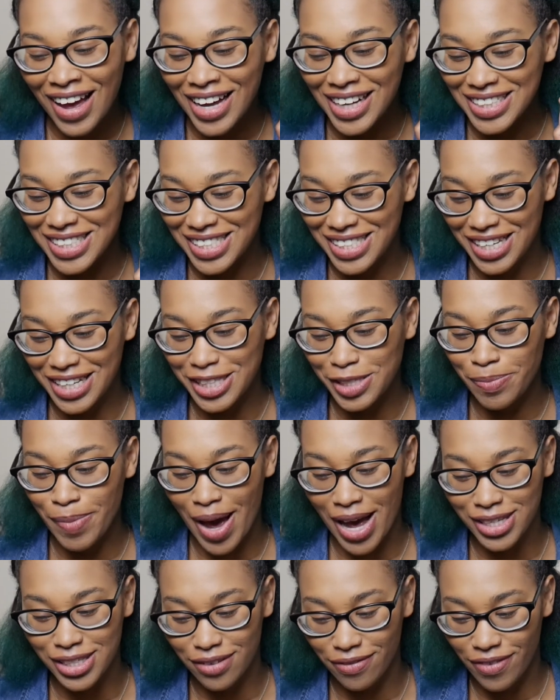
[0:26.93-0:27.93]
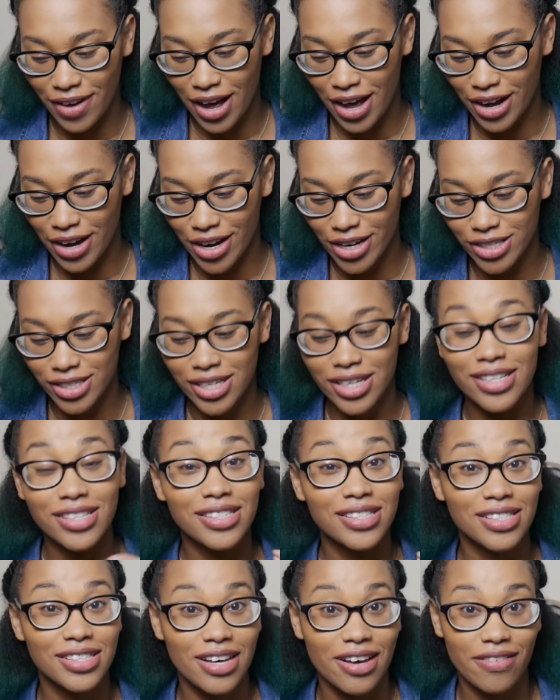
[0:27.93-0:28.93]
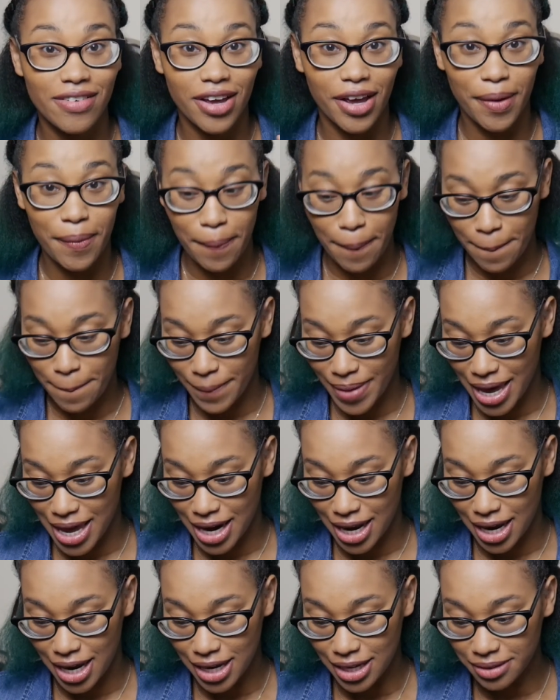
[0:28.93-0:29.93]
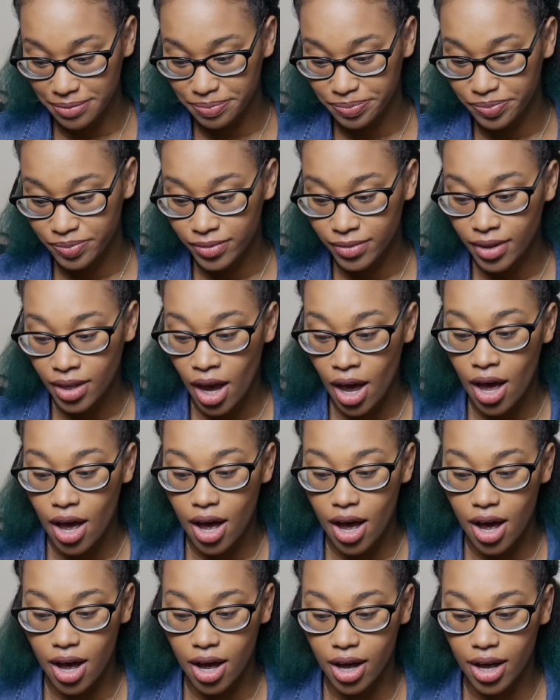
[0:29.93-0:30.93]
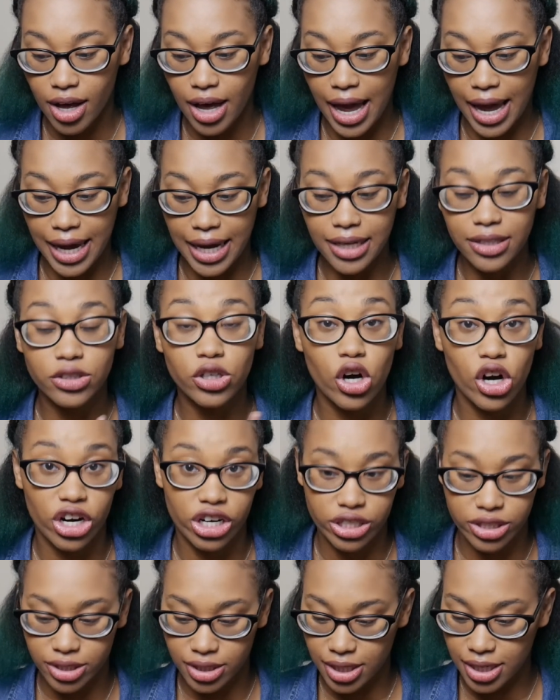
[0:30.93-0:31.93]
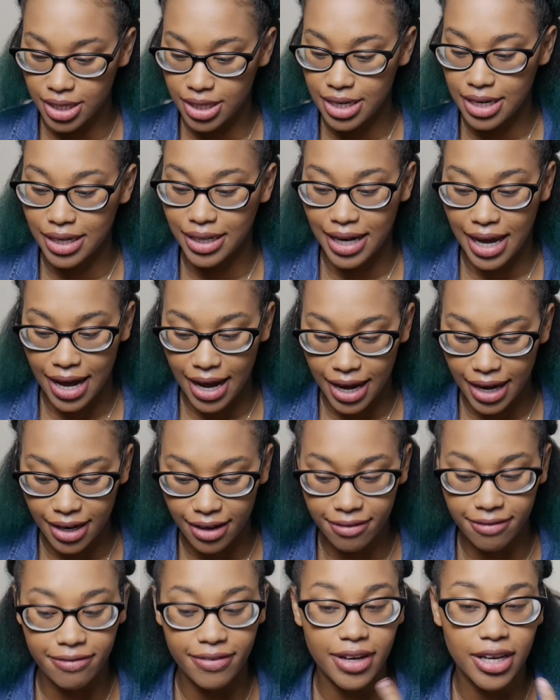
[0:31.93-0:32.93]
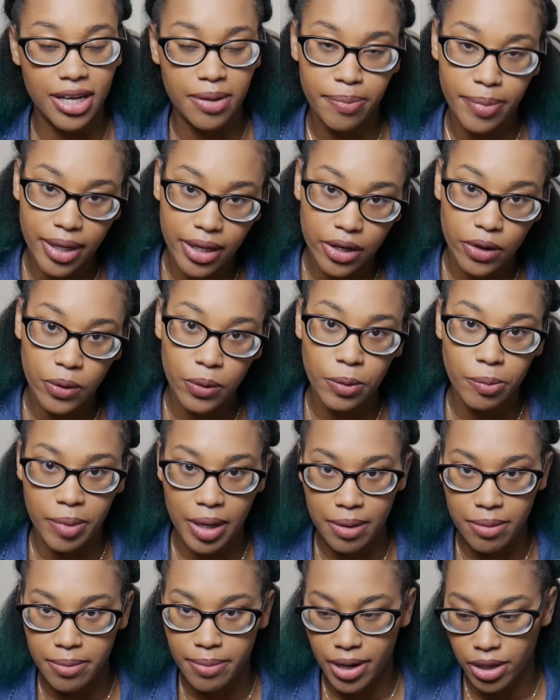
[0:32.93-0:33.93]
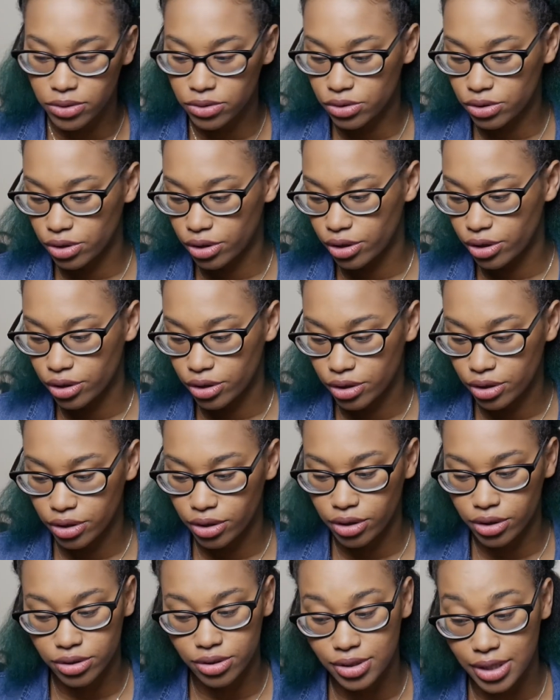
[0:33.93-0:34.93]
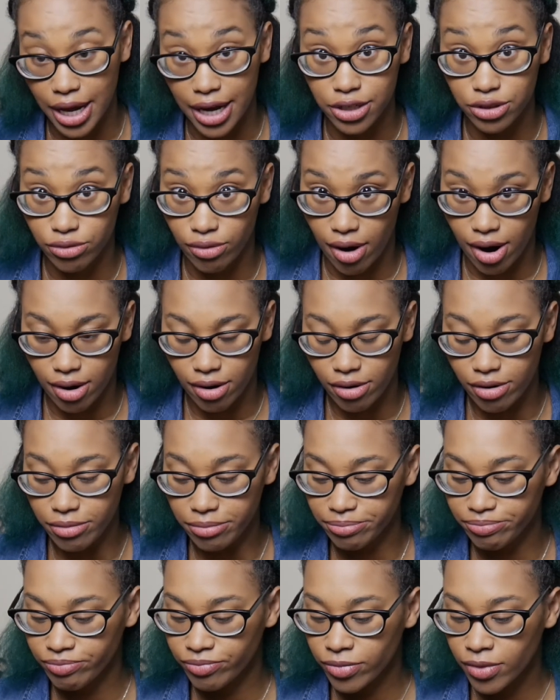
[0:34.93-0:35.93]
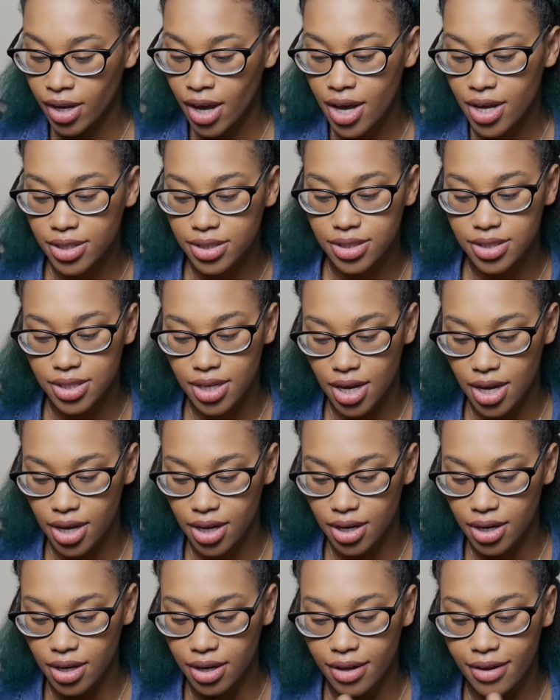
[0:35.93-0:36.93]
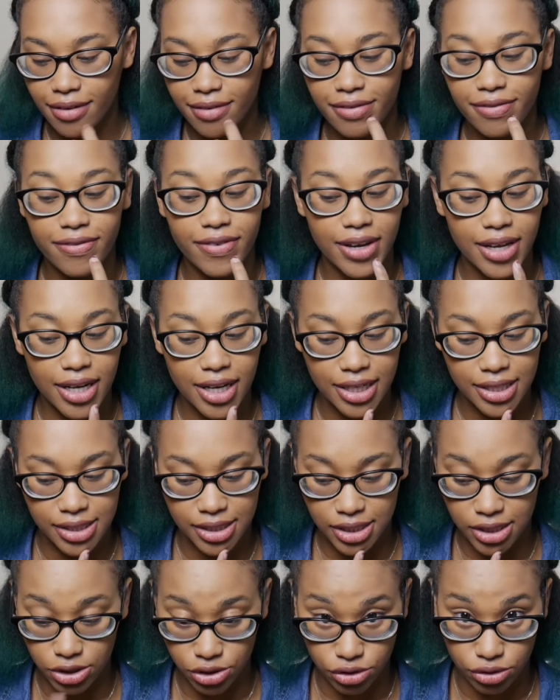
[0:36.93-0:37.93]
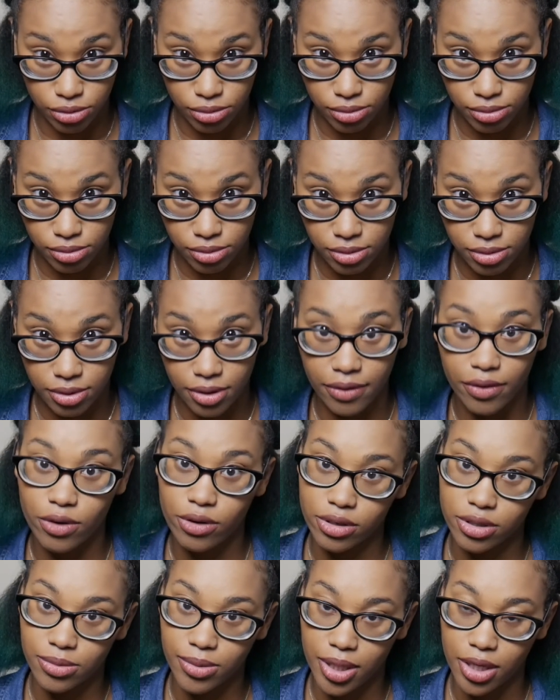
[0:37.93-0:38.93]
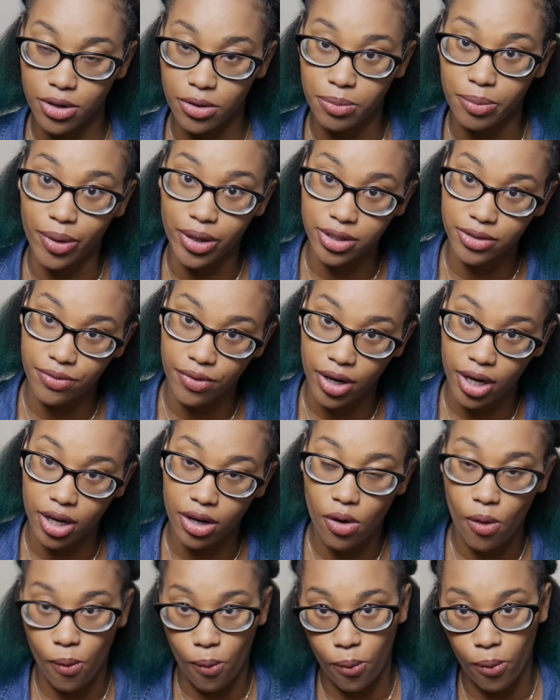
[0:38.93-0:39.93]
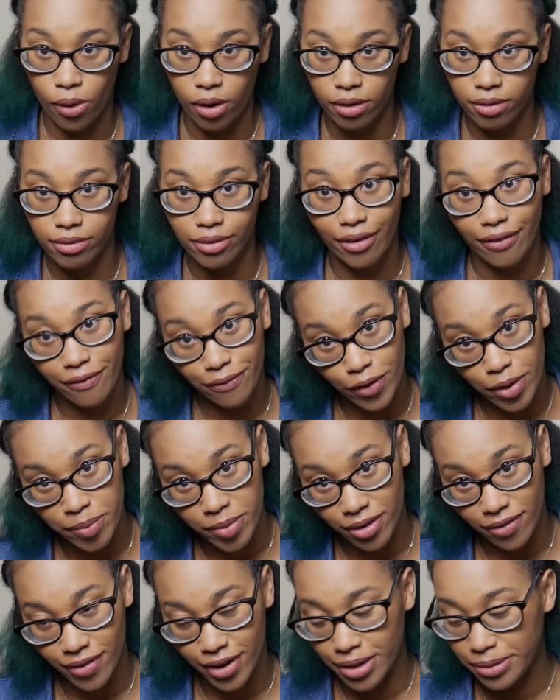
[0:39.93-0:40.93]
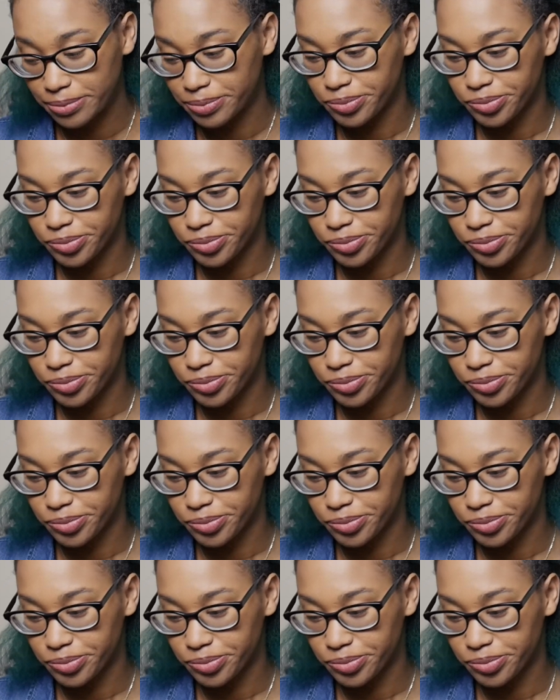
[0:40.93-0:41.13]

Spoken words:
6 pacifiers, 7 bedding, 8 car seat, 9 feeding pillow, baby bouncer / rocker, 10 feeding essentials. Of course, we know breastfeeding or formula fed.